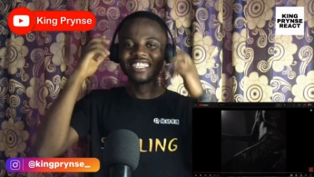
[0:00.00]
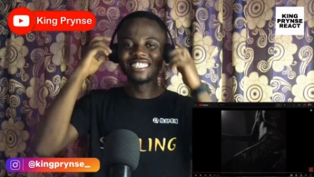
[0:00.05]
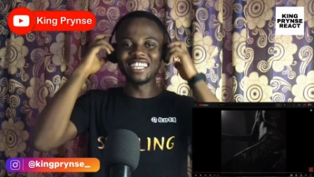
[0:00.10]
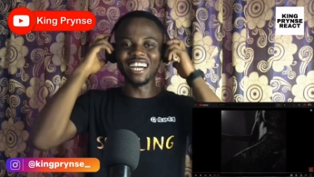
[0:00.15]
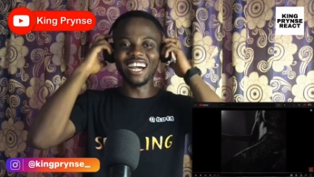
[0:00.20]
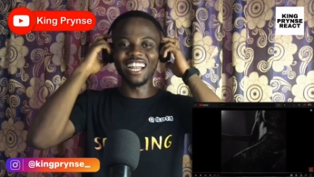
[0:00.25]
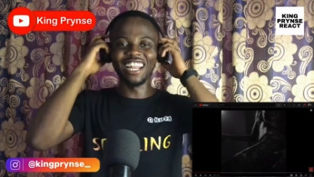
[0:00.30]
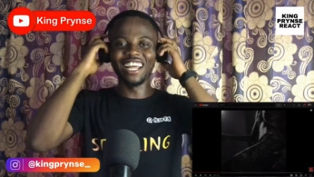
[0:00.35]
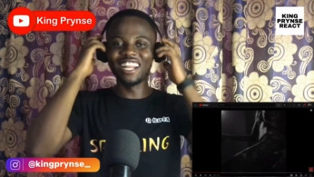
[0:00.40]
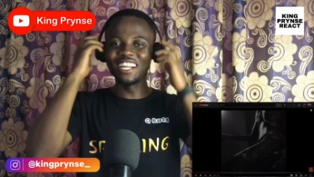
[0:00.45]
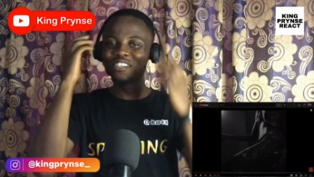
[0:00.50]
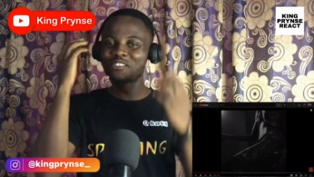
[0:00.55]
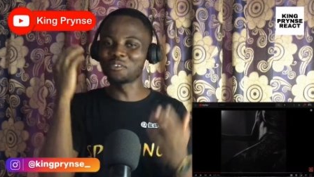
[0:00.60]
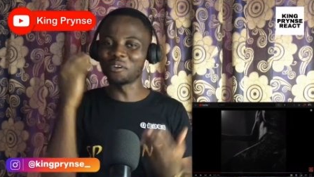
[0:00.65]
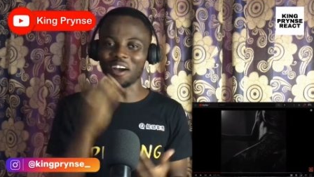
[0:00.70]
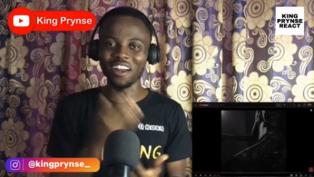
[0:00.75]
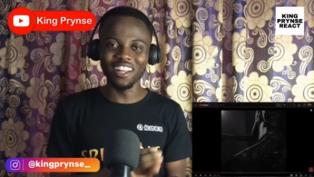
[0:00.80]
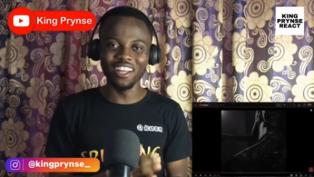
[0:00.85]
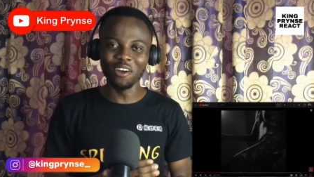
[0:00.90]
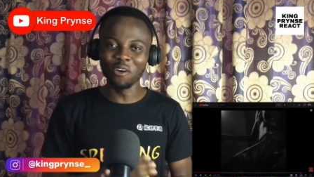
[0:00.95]
Charlie, this
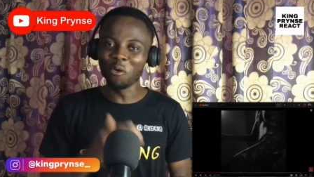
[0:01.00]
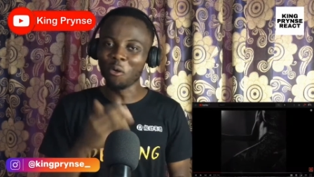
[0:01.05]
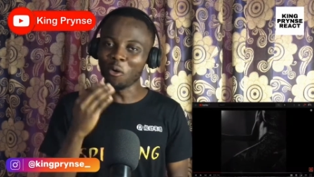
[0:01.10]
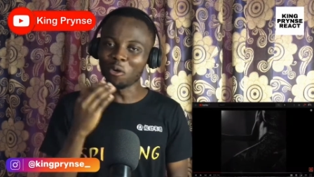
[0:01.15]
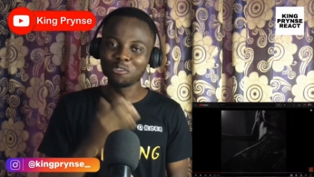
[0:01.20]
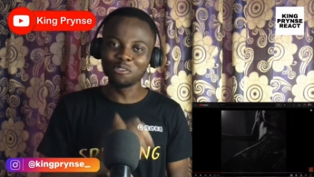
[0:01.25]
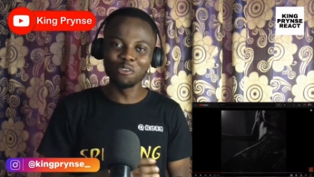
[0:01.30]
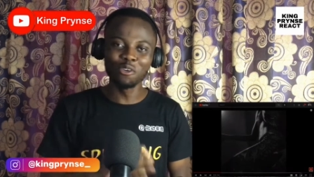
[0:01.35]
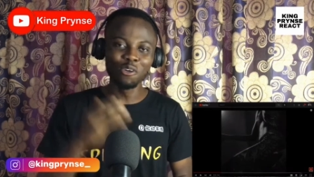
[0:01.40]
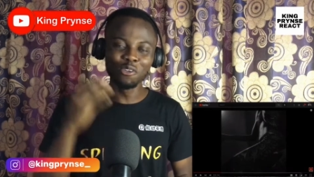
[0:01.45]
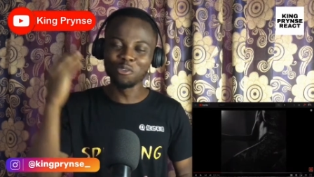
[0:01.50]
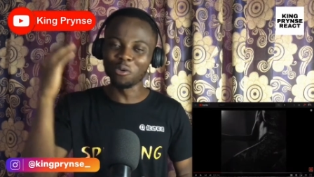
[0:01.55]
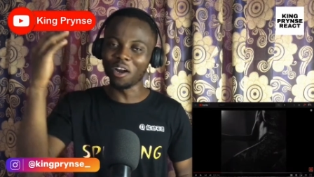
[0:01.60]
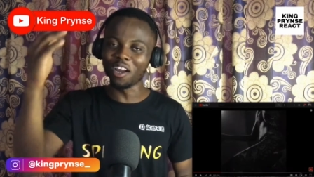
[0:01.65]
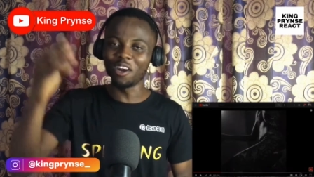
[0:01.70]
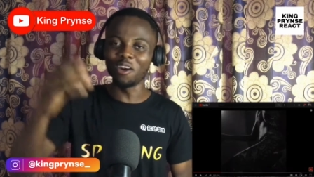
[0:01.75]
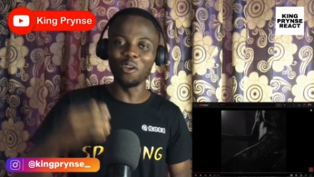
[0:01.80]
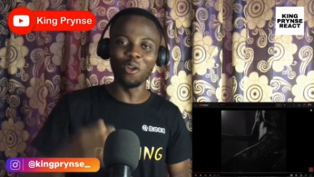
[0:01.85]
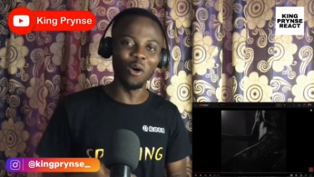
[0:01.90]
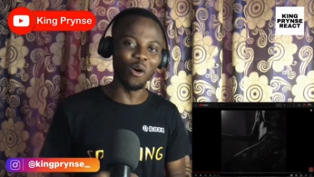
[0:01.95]
one, it goes to those who
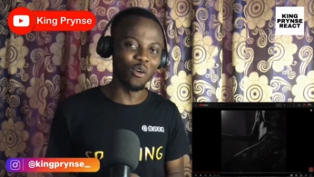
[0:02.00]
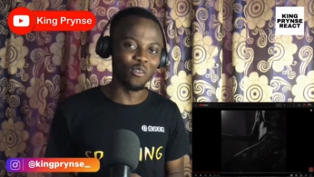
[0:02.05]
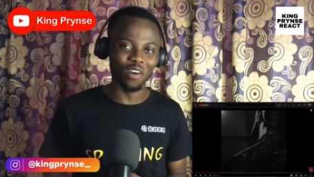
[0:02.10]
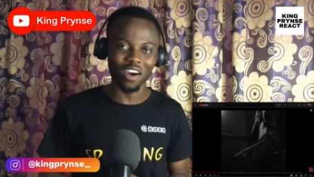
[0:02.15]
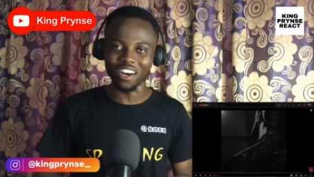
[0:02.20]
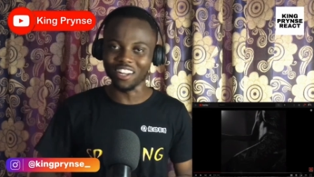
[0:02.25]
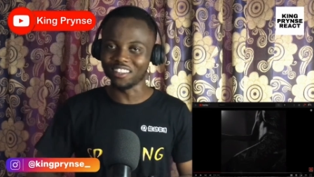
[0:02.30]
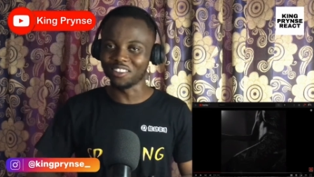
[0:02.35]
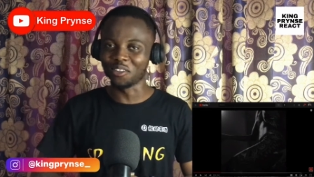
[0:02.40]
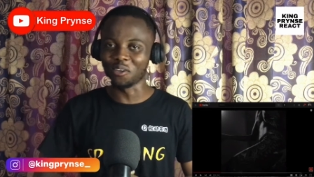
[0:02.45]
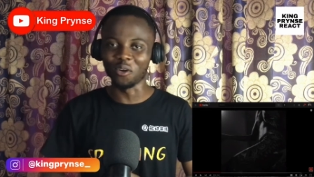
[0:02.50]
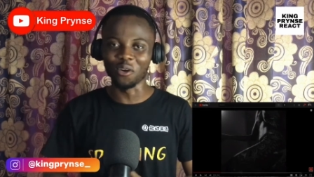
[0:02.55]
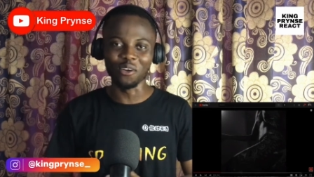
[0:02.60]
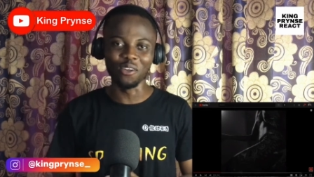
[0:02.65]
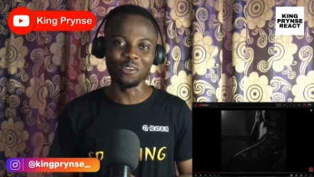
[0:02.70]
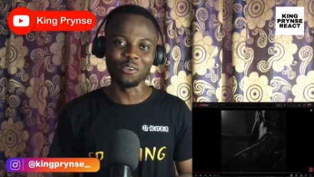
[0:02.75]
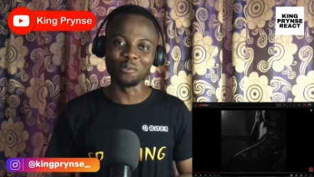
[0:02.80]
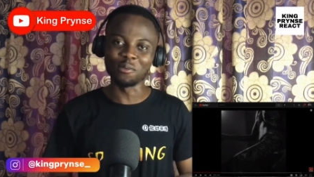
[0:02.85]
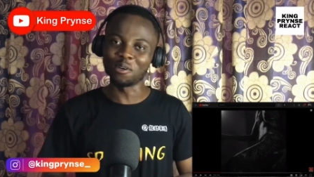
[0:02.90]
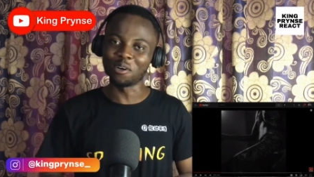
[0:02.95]
are in love, I
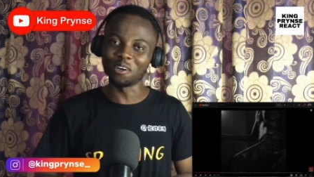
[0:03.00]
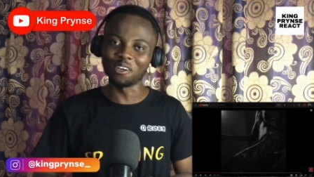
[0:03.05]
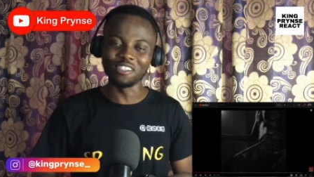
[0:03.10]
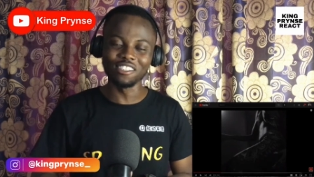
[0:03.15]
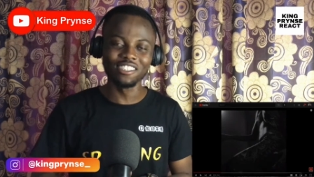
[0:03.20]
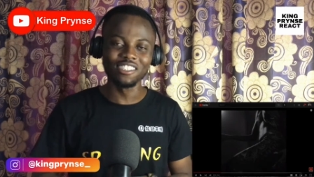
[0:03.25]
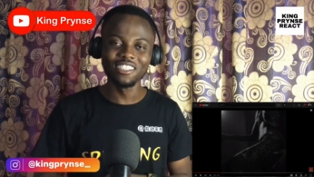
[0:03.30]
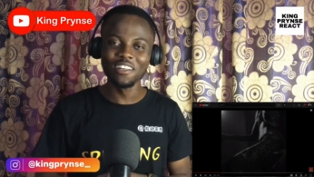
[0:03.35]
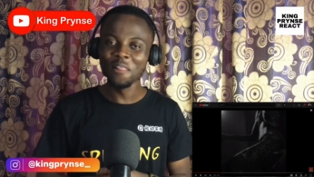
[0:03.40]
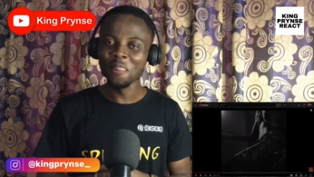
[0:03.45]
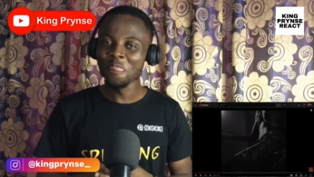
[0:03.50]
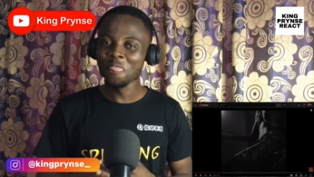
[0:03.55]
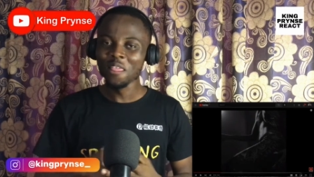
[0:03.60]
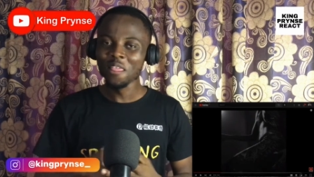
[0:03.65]
told you, because